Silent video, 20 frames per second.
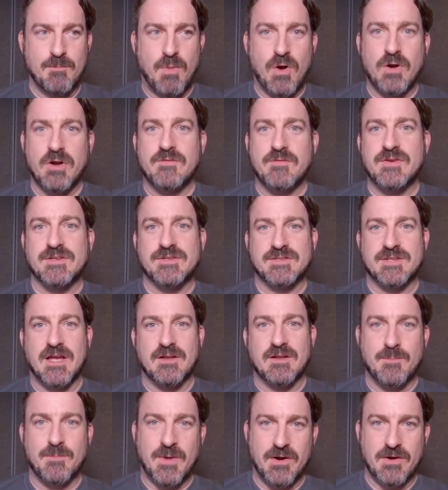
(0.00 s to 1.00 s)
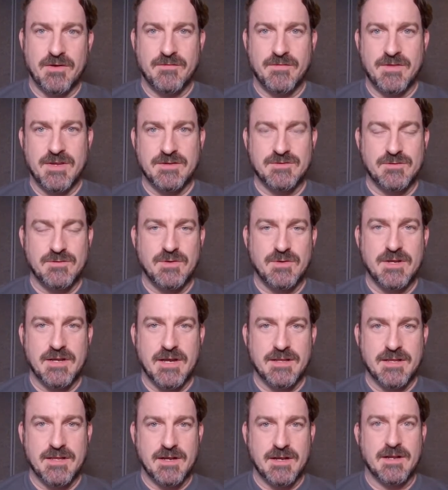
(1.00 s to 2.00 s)
part of his sound, a part of his unique
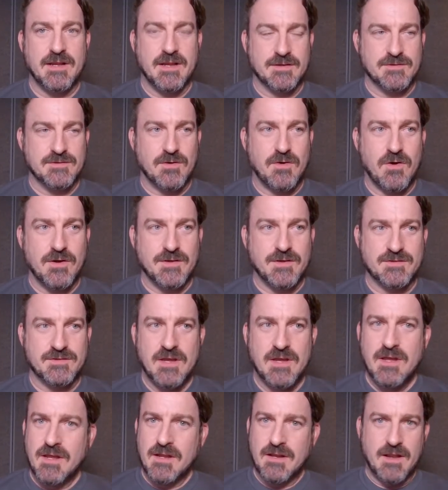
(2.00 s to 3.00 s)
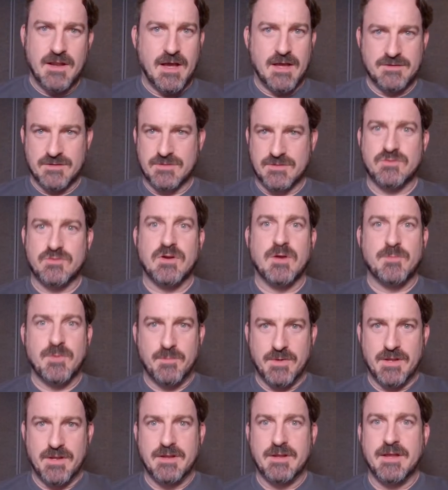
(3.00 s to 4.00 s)
identity as an artist. Not just a
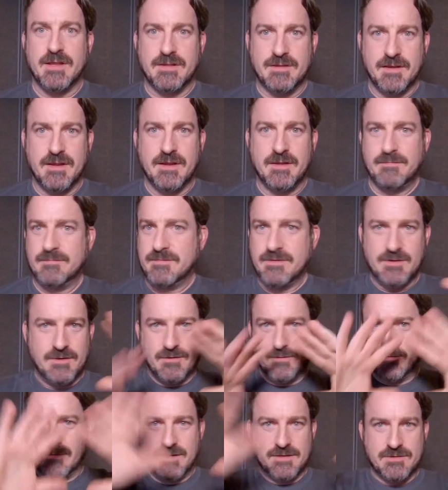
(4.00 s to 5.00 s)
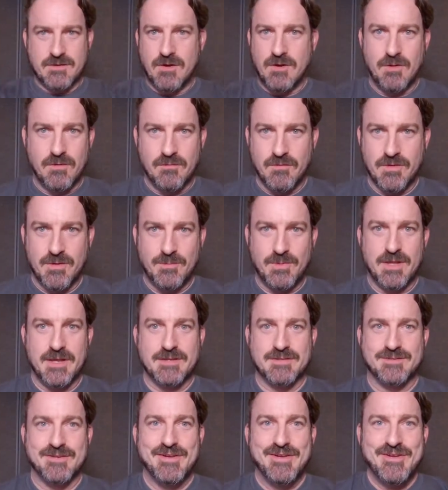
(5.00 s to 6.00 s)
trumpet, but it's all over the
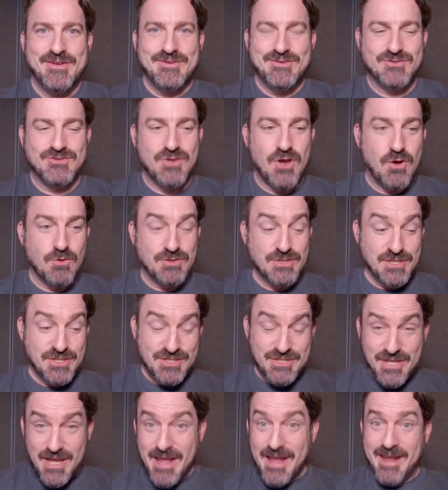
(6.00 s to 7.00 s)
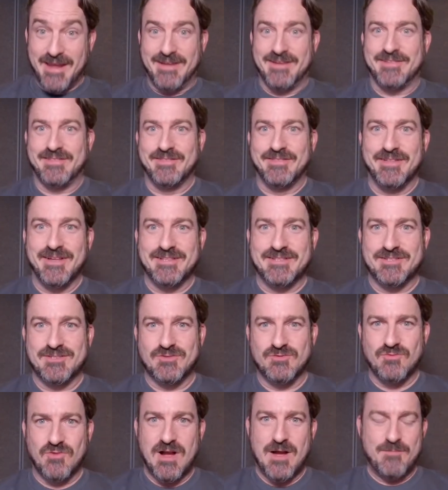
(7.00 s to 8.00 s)
place. So today, let's
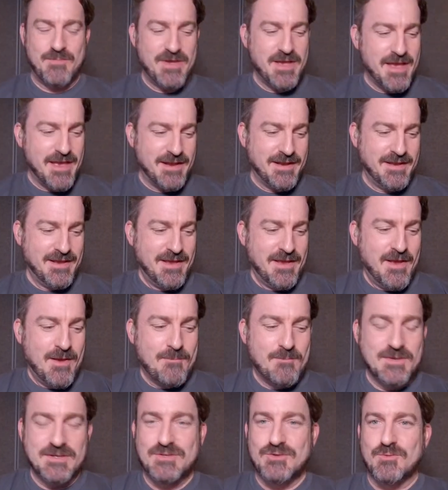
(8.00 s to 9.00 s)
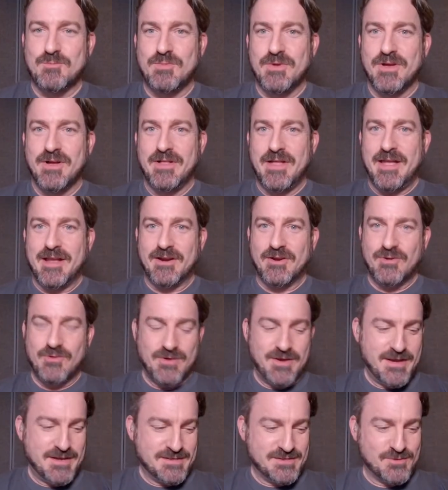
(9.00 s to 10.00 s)
drop in Mr. Bill and
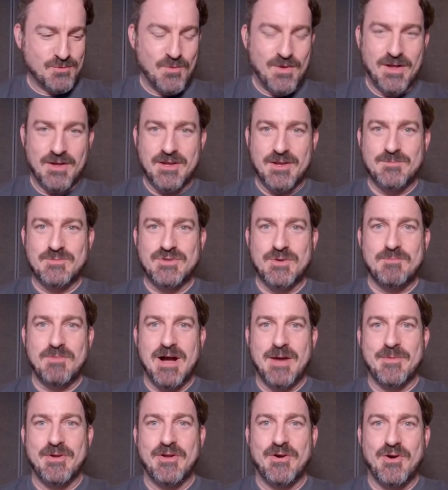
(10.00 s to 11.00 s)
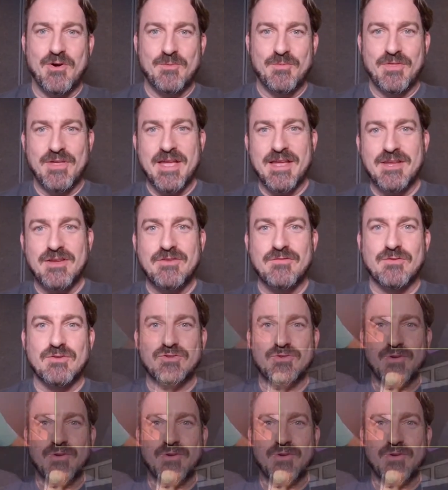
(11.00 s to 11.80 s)
Kris. Welcome to Mom at Home. Thank you for